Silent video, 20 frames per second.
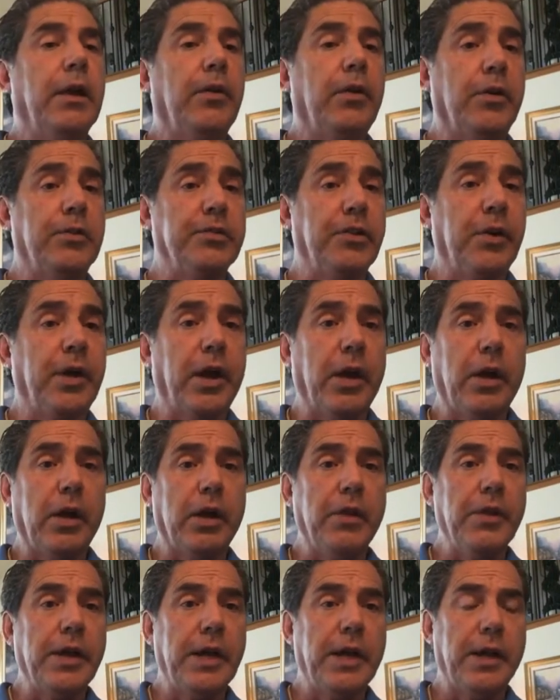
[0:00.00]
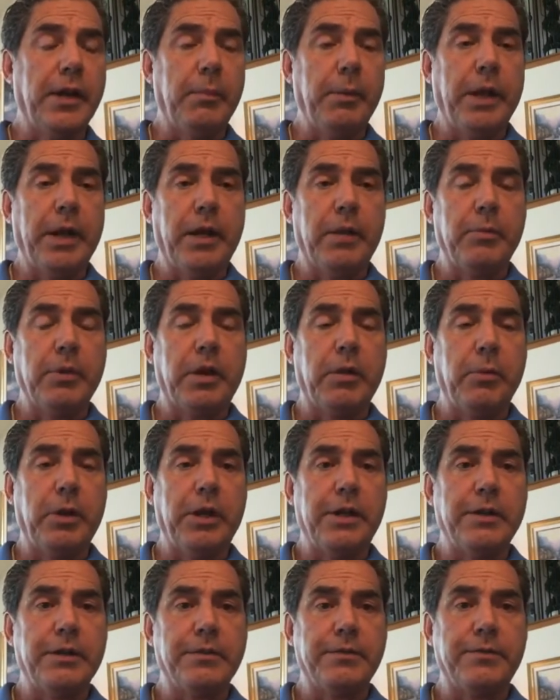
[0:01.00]
Those are not all the condominium
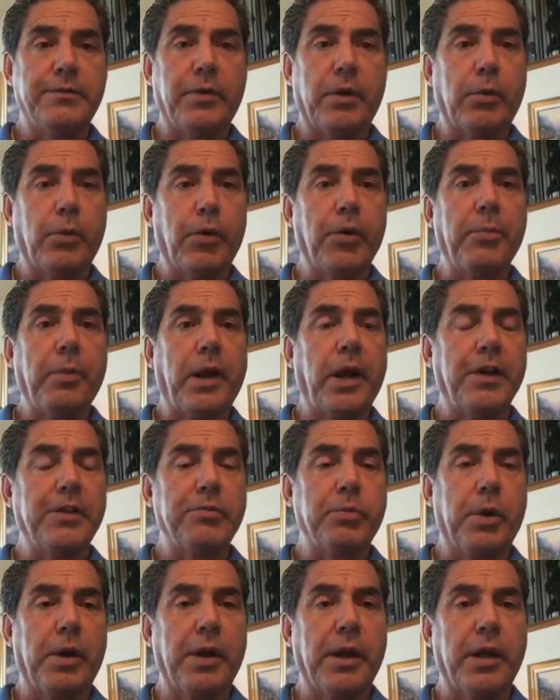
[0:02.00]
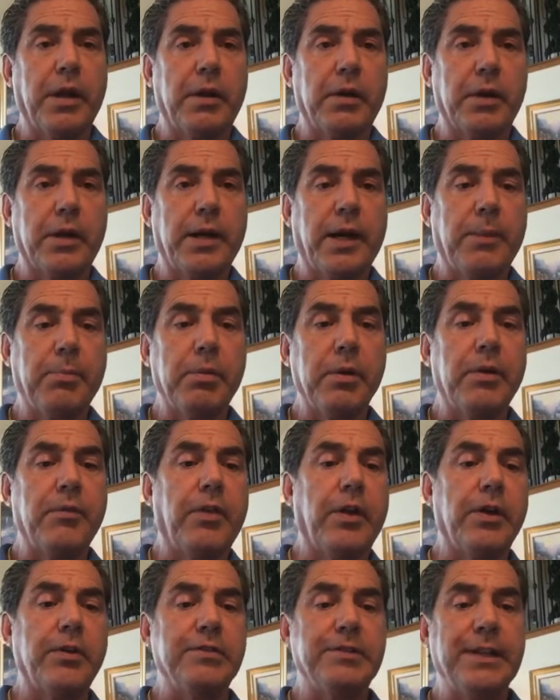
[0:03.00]
communities in Fort Worth, but I just wanted to hit on a couple
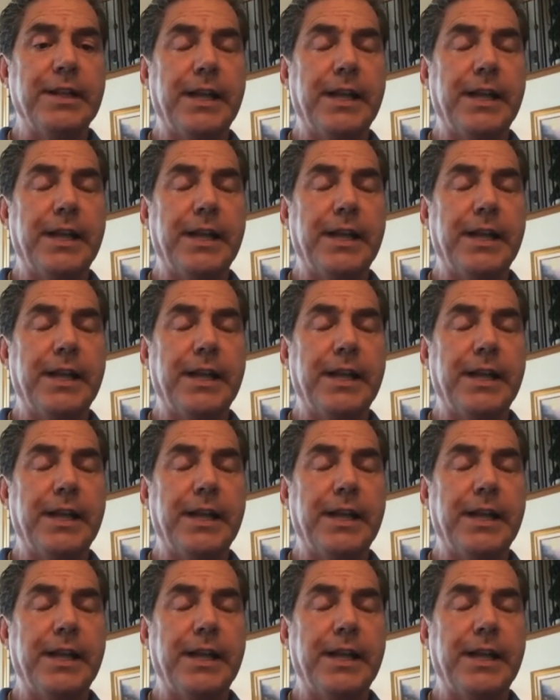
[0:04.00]
of those.